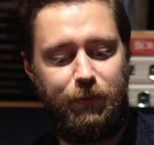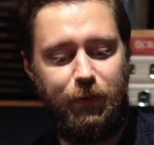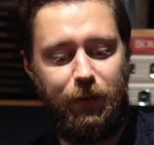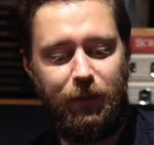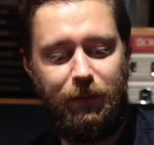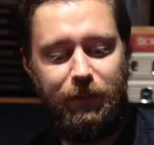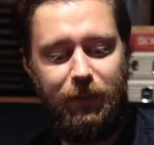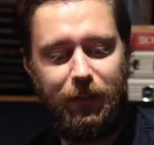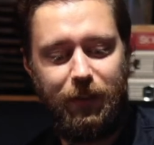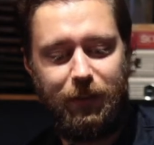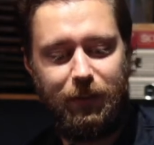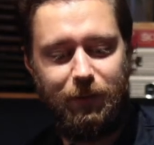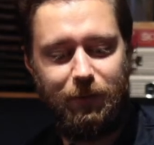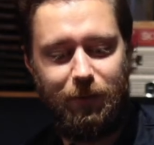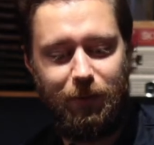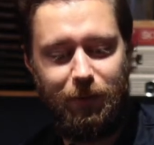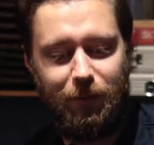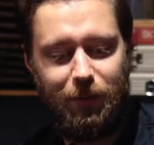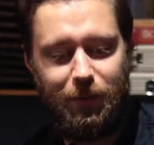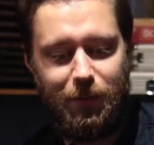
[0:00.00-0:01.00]
Perfect.
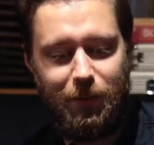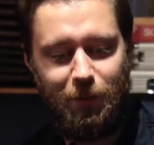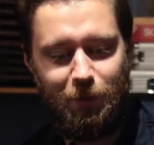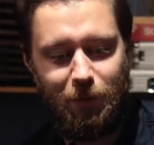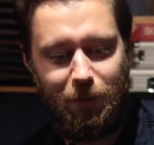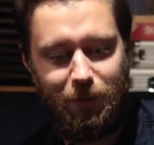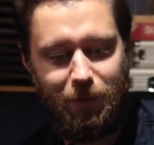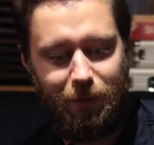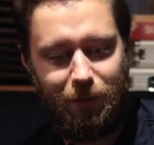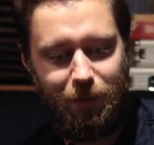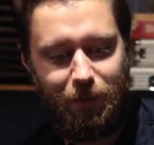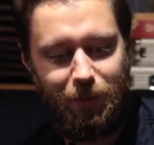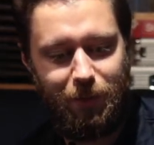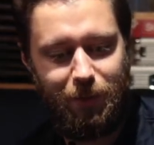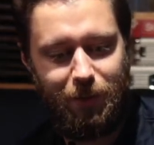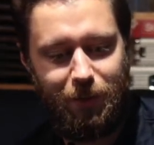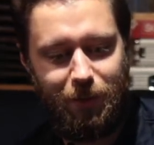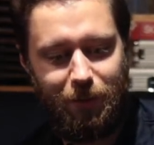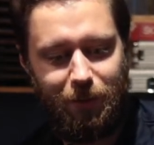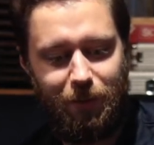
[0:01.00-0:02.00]
Well, let's see what's in
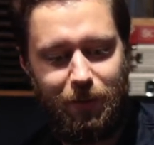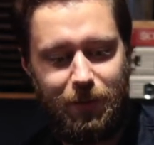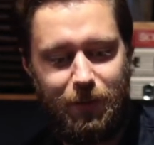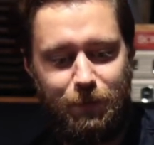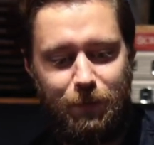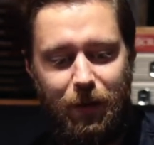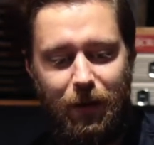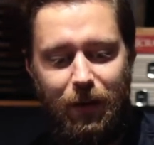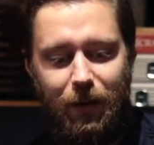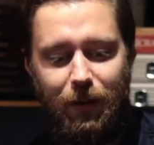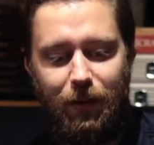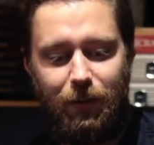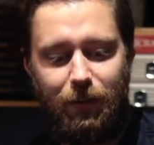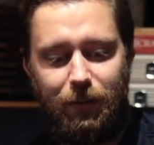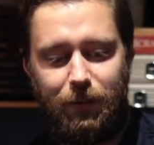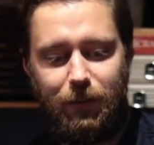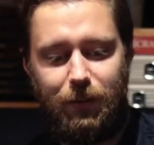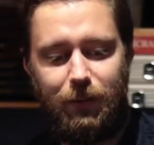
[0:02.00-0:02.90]
this pile.